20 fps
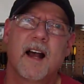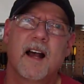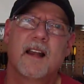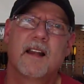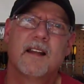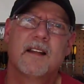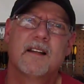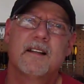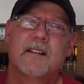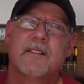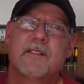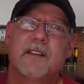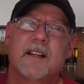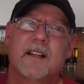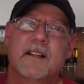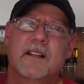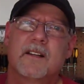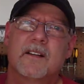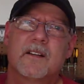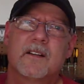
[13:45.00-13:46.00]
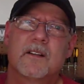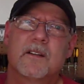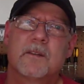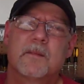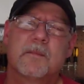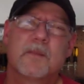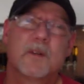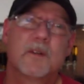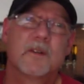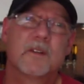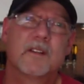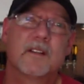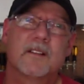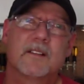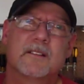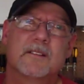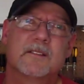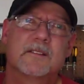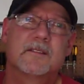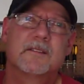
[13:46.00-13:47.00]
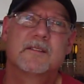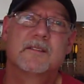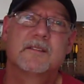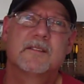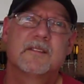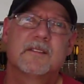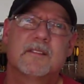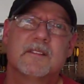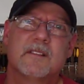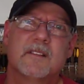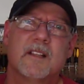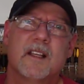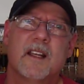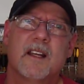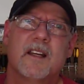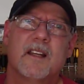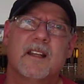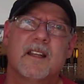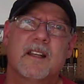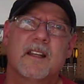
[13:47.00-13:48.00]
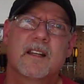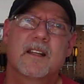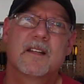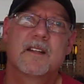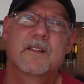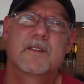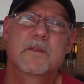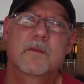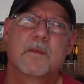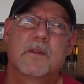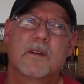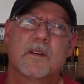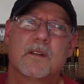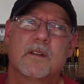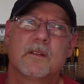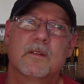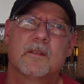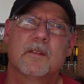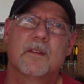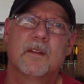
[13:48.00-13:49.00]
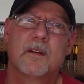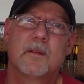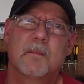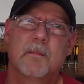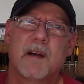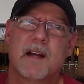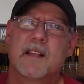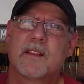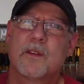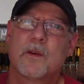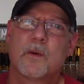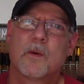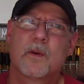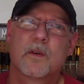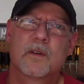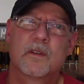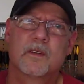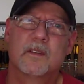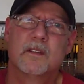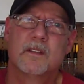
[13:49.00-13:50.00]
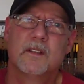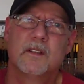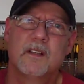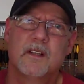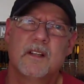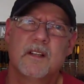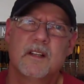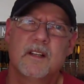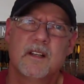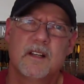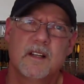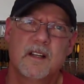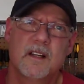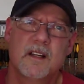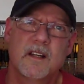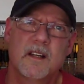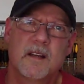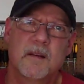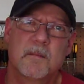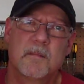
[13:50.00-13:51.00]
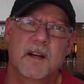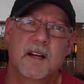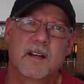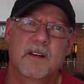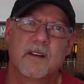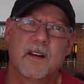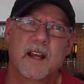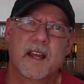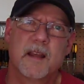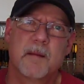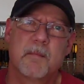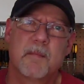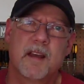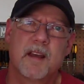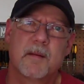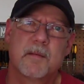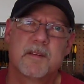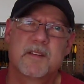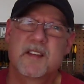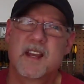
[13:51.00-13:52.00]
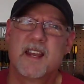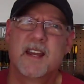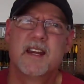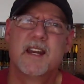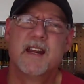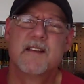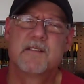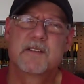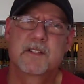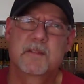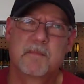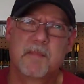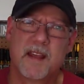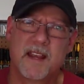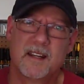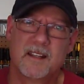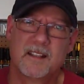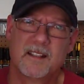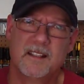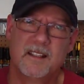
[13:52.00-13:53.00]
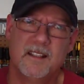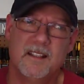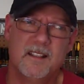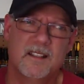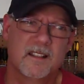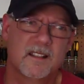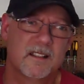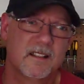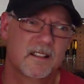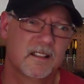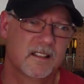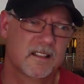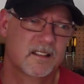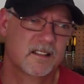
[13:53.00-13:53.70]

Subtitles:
I love that girl more than anything in this world. My daughter, my grandbabies. I ain't never spanked a kid.